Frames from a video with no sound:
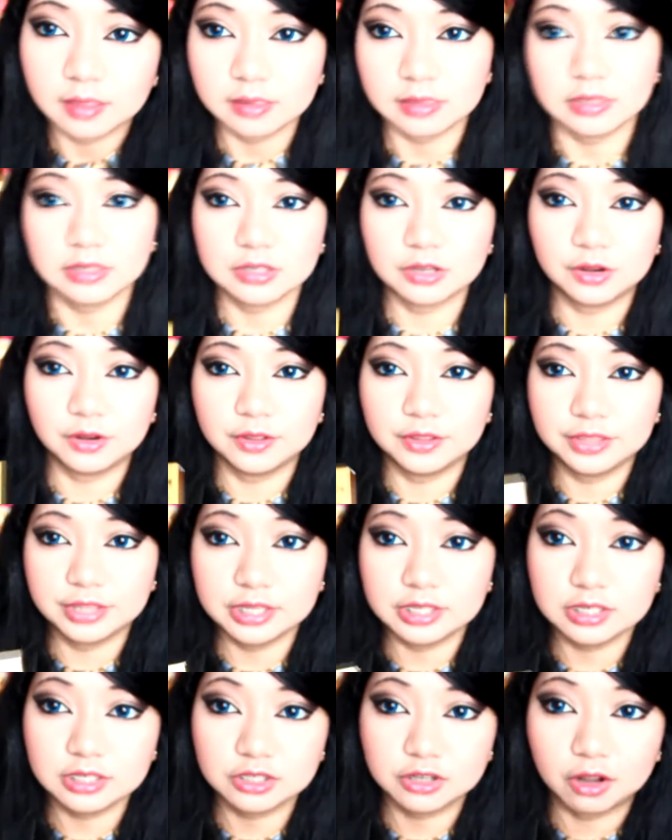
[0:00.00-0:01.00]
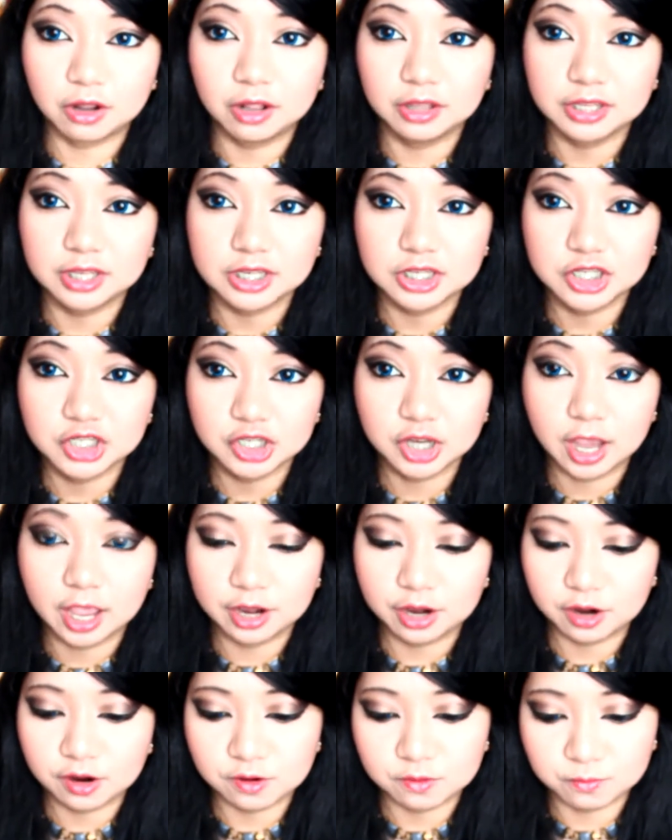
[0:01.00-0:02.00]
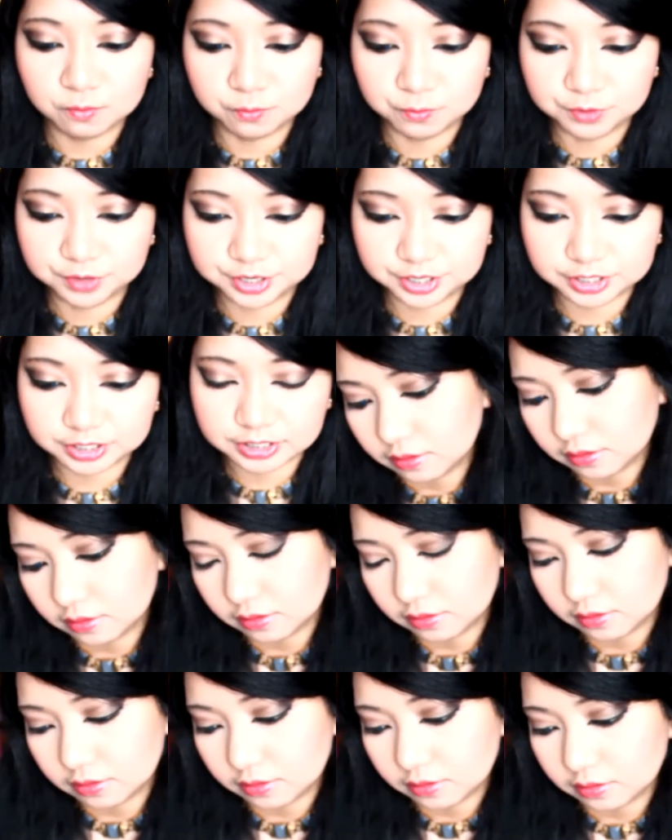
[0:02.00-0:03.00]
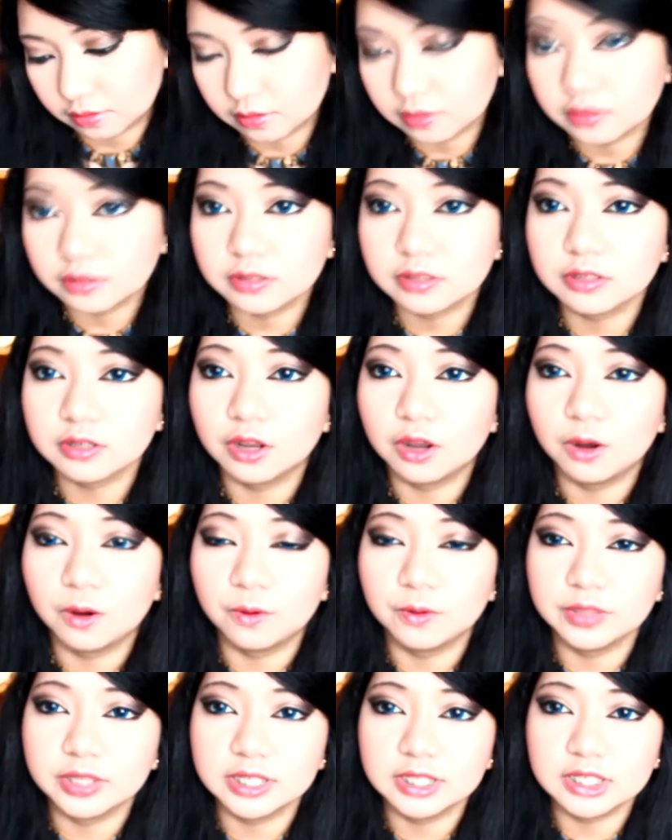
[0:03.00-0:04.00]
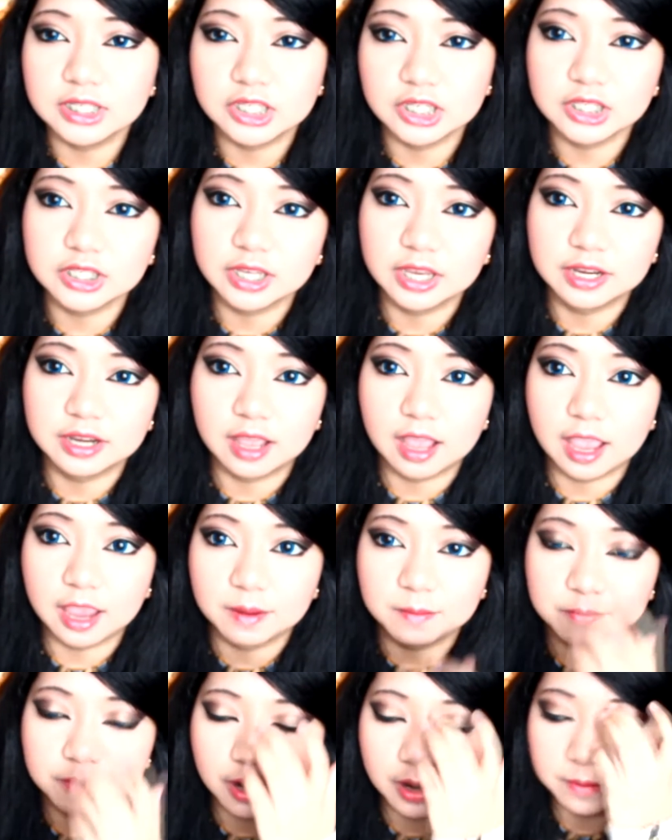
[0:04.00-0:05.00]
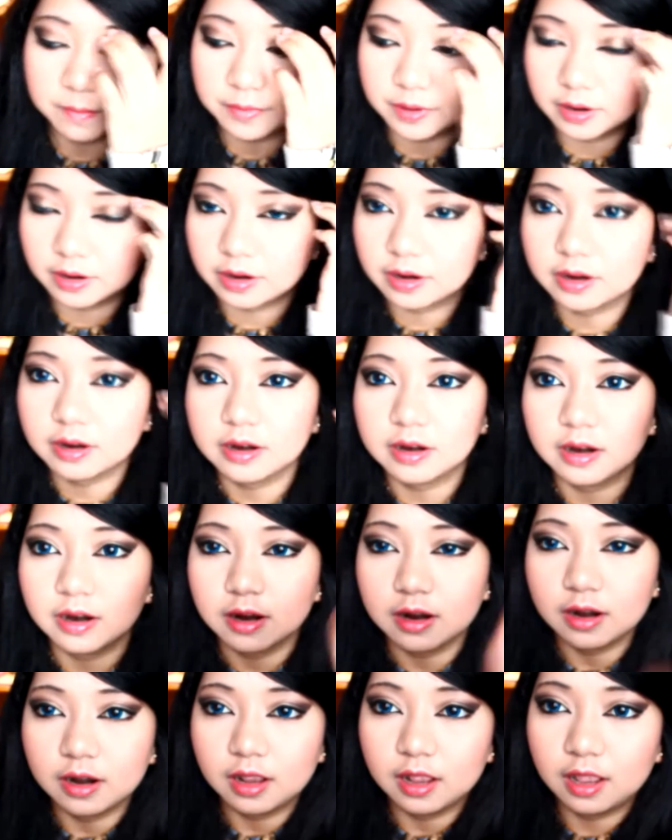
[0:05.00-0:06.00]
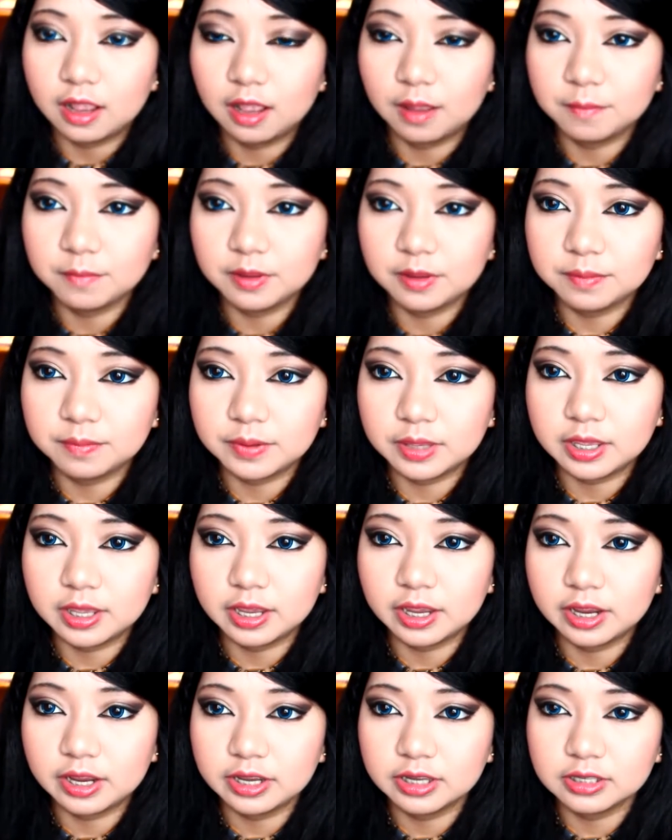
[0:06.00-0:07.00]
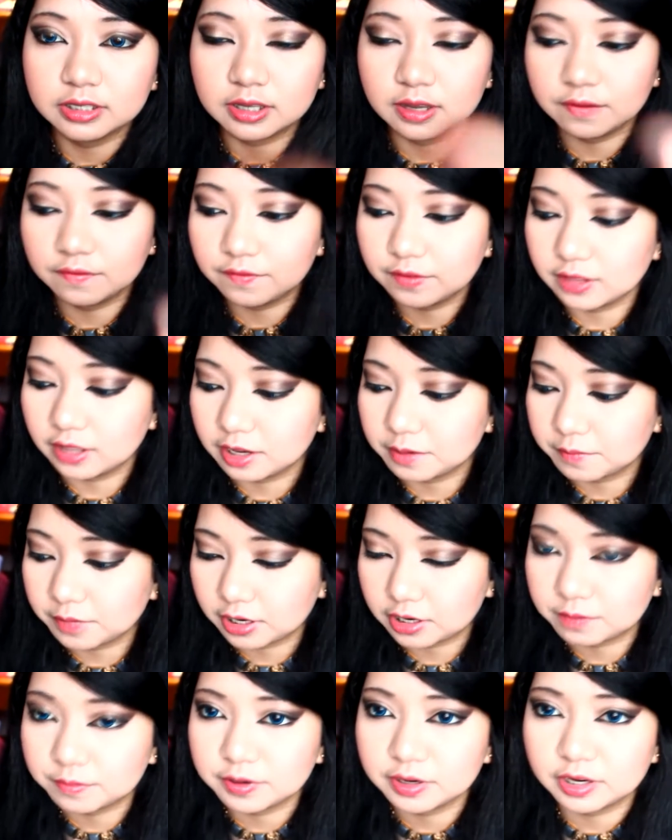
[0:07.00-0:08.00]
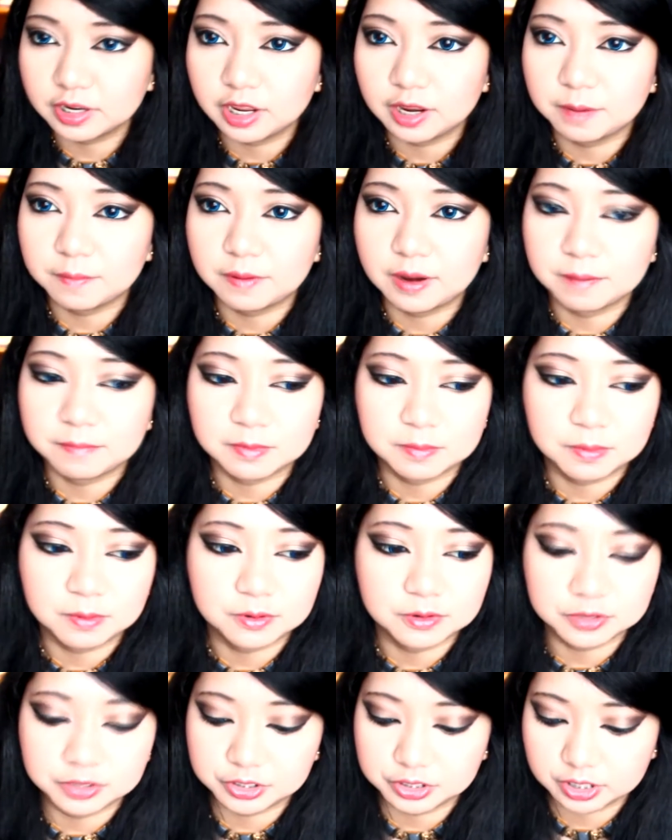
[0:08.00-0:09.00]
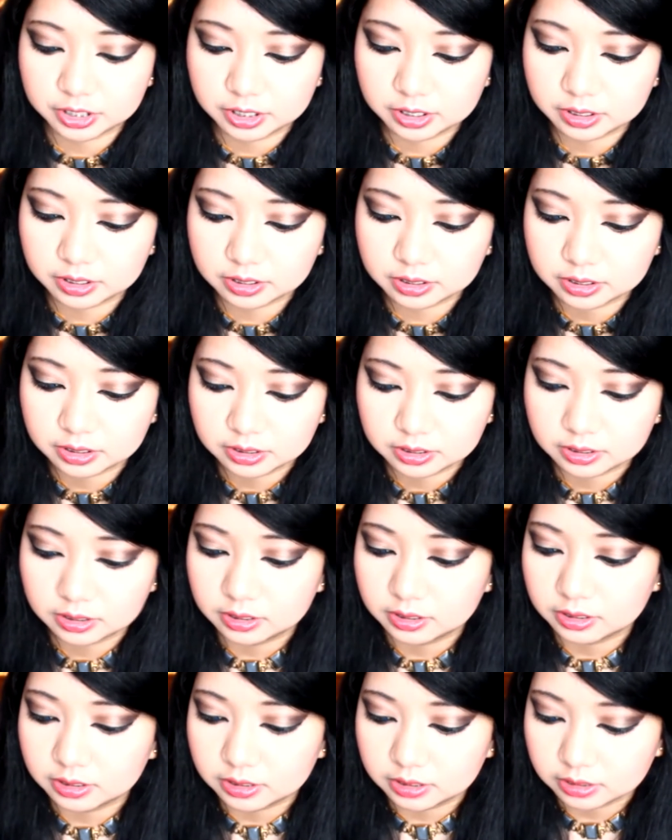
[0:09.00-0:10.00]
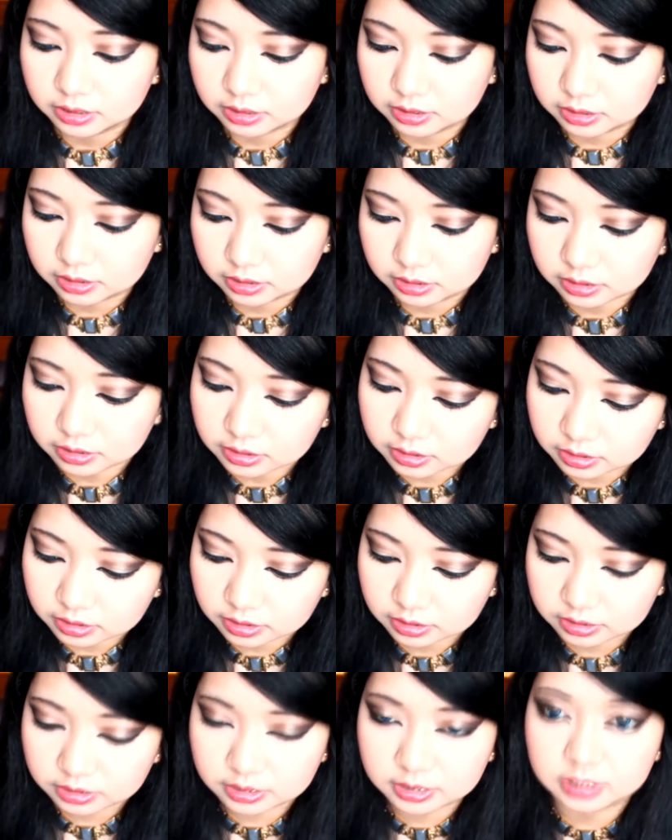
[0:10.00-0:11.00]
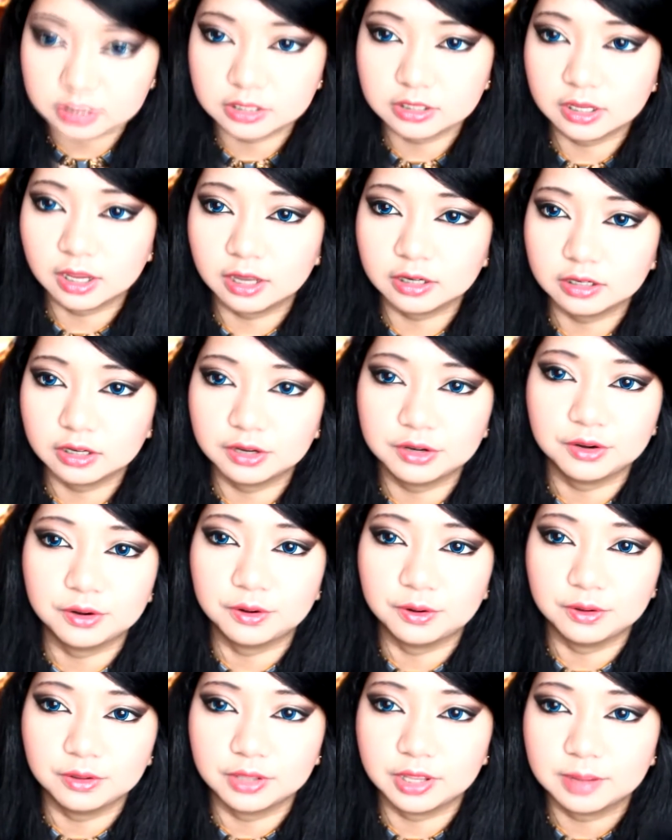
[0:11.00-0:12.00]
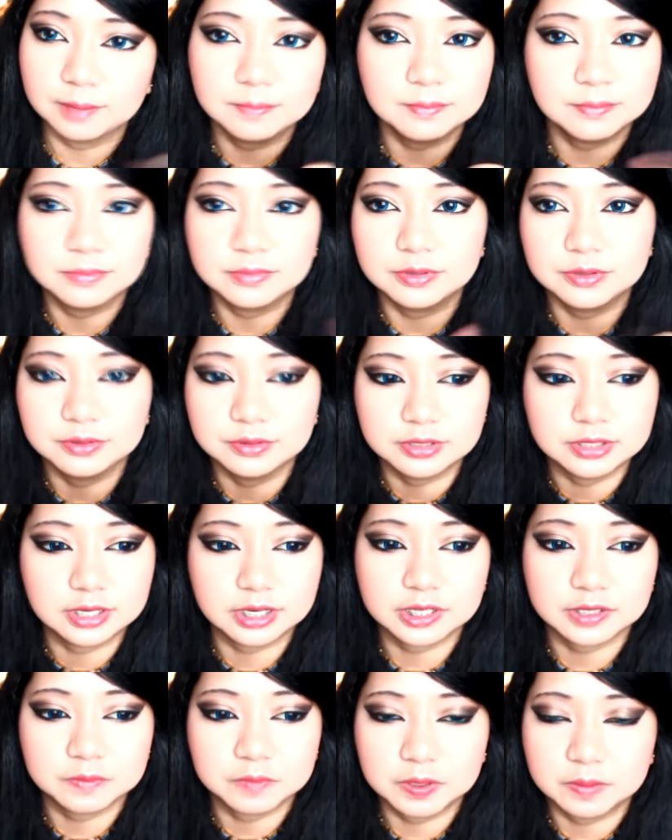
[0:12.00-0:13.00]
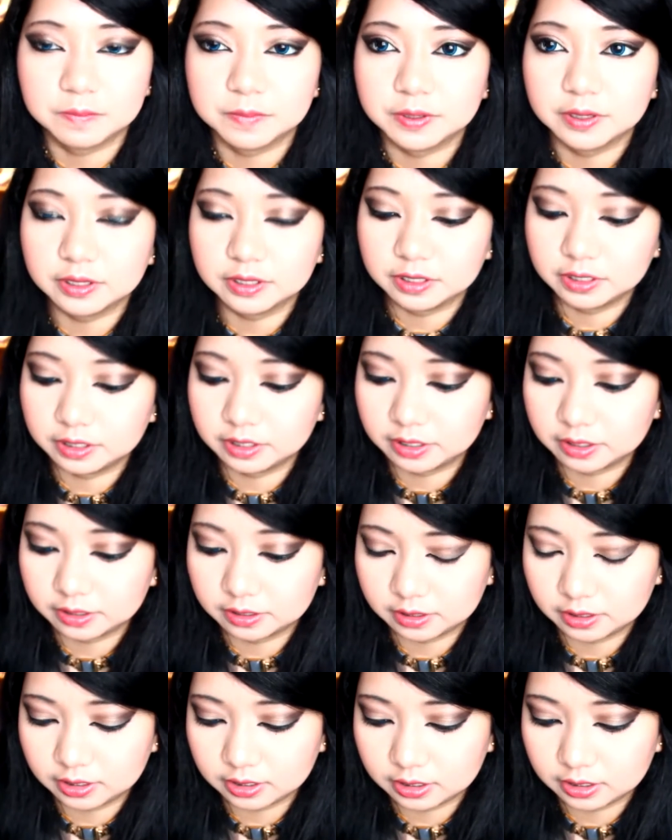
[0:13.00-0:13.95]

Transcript: so this is called Shadow Work. So this is just an eye primer um, because I feel like my Urban Decay Primer Potion is just not going to hold up to six people, you know.